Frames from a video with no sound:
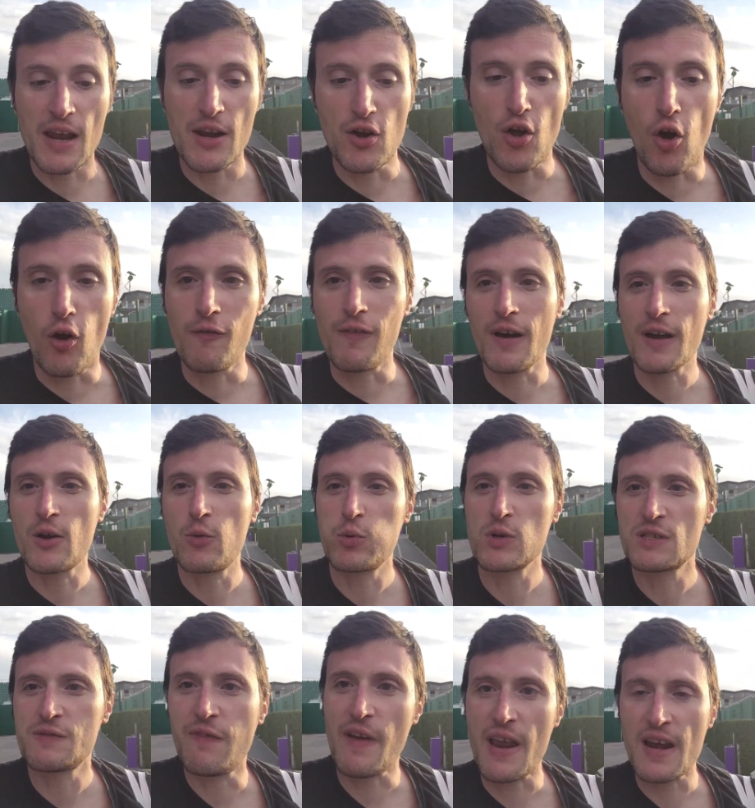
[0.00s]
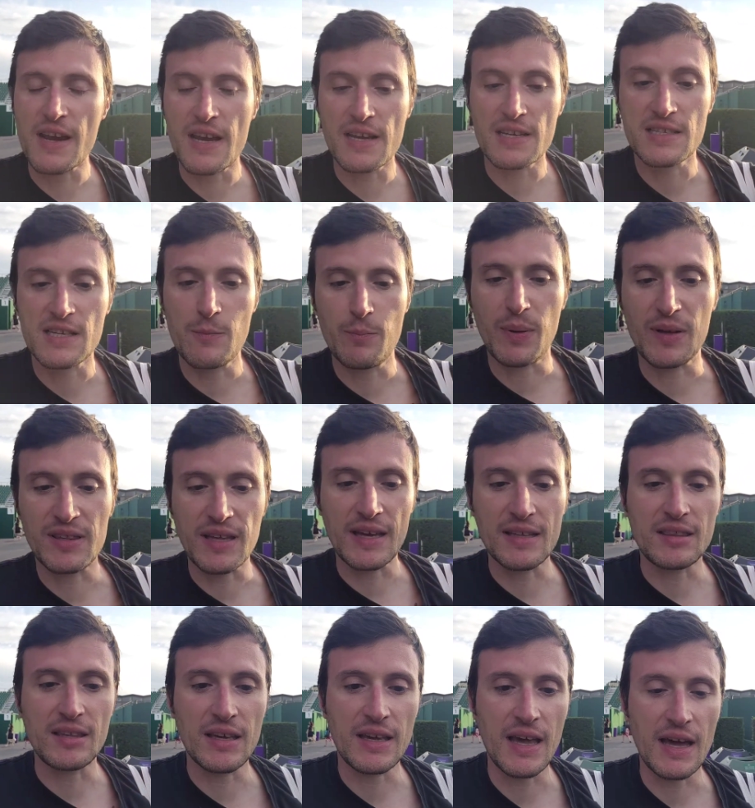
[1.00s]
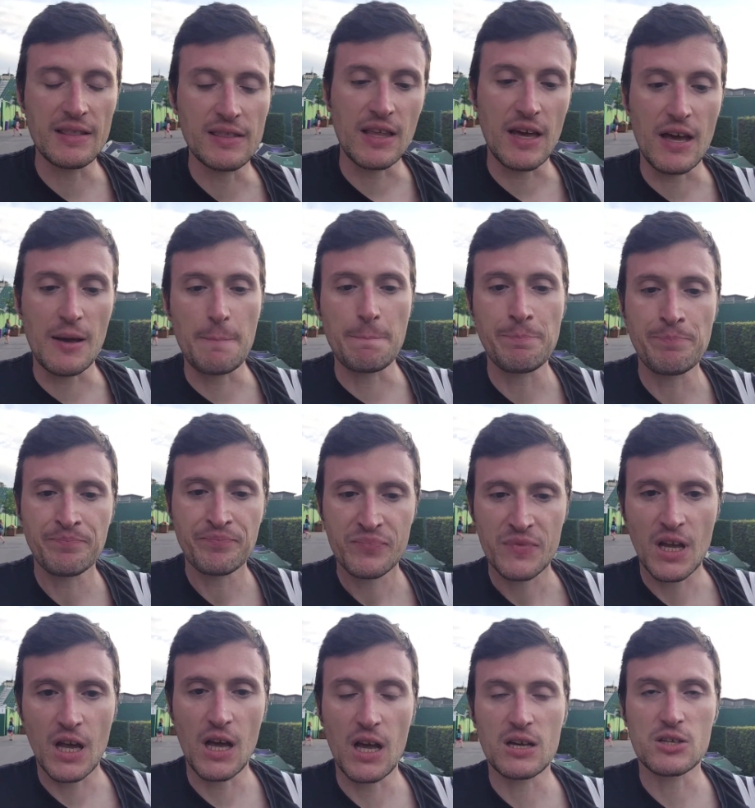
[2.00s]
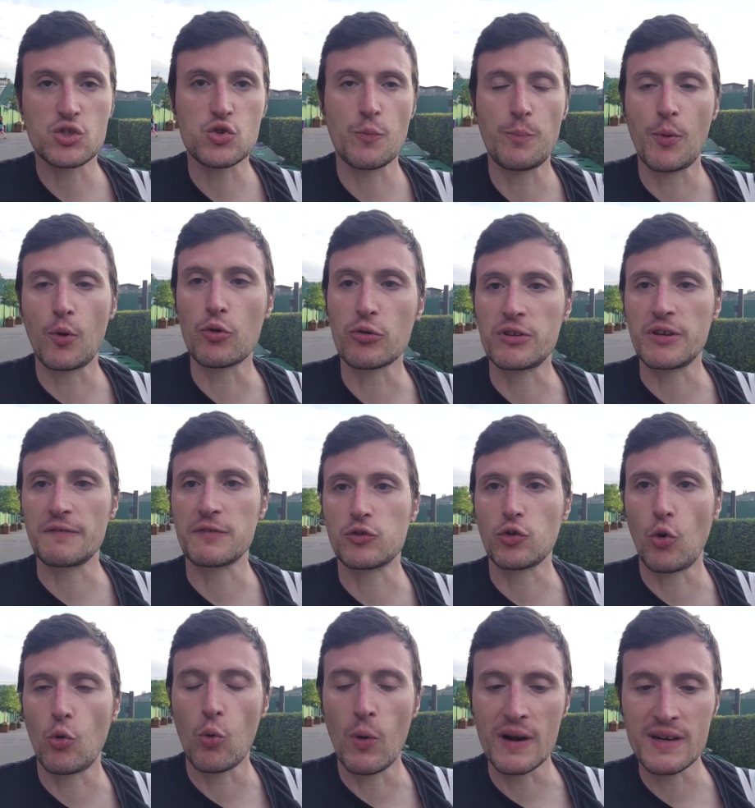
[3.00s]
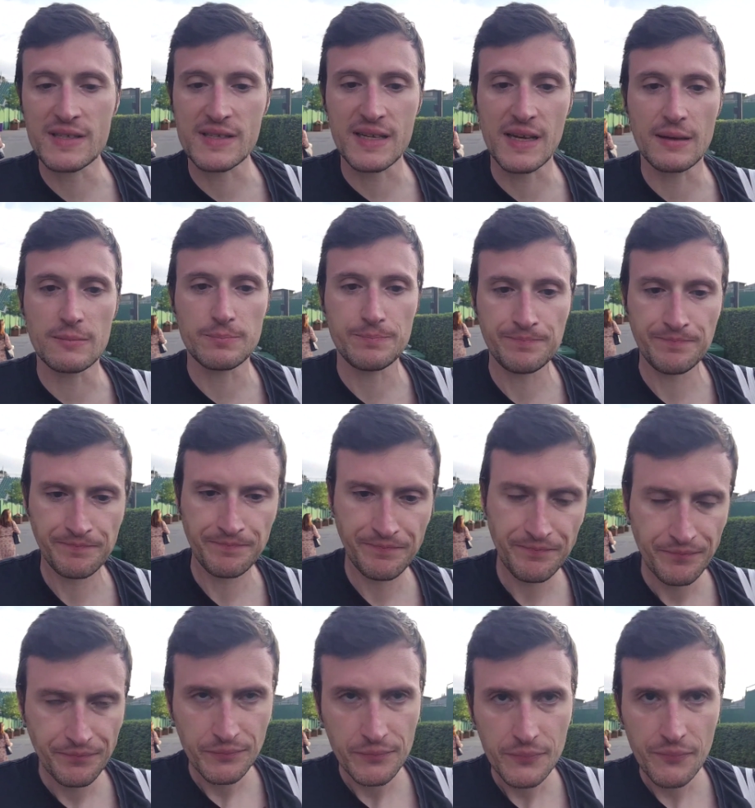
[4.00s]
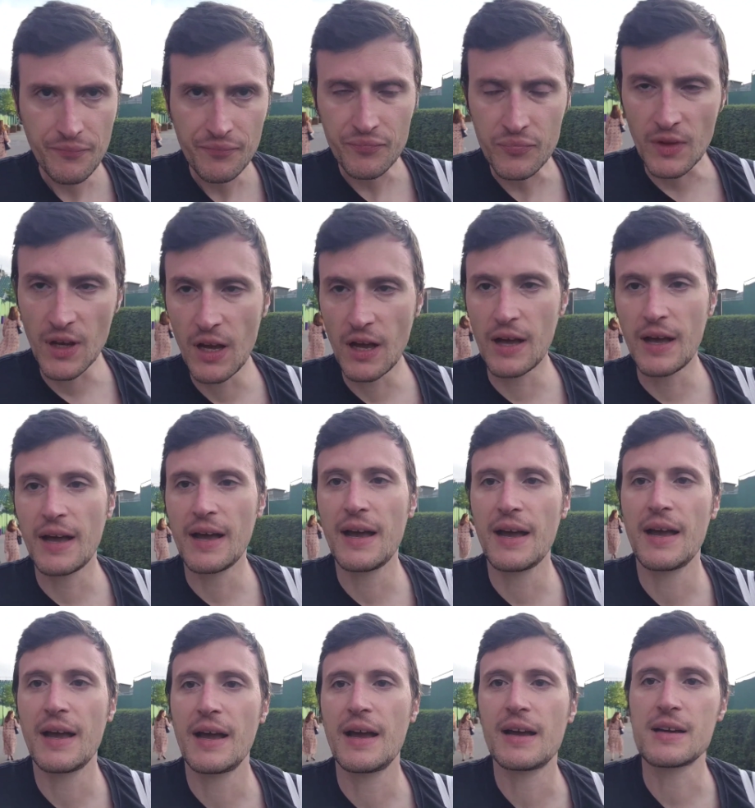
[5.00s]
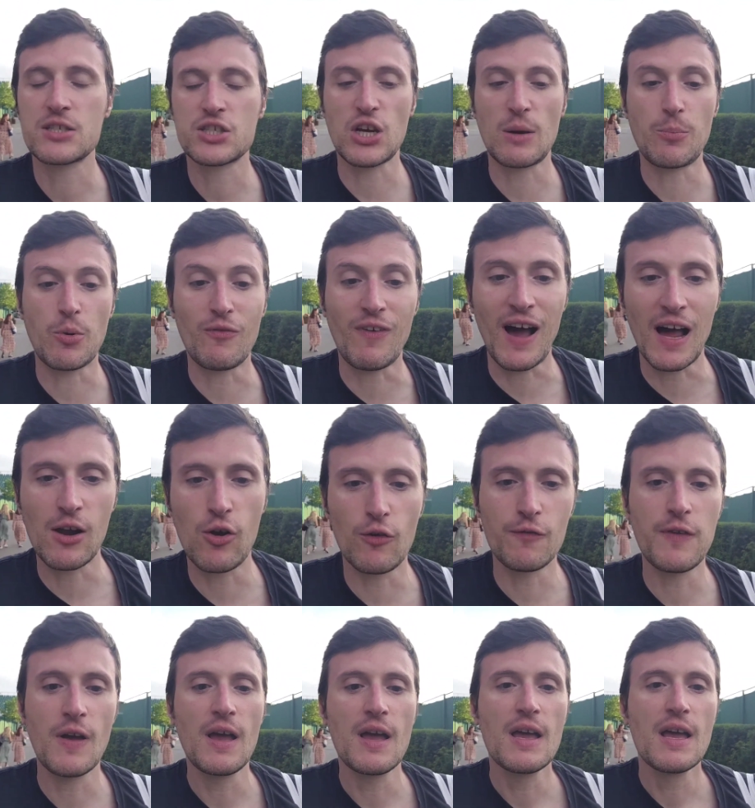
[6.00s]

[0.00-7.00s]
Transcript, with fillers: Novak was very sympathetic and um, supportive towards Shapovalov.